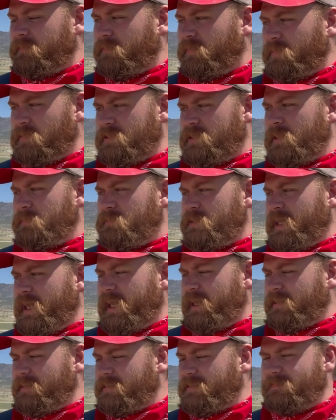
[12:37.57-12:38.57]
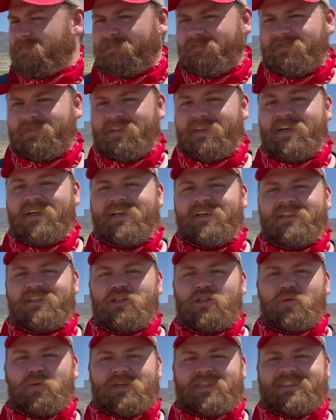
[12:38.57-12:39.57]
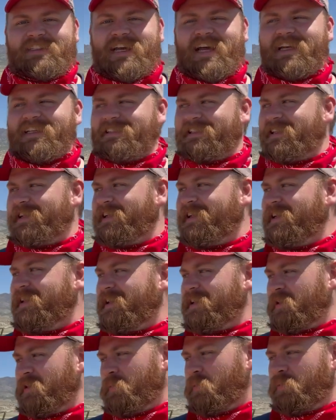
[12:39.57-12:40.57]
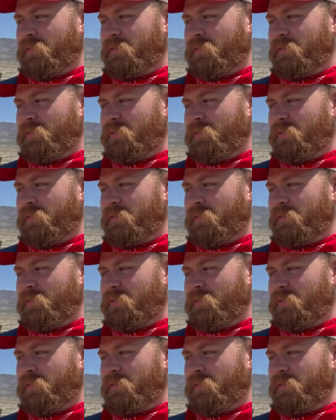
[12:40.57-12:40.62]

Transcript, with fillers: or yep. zip ties. Zip ties. Twist to... ties. Little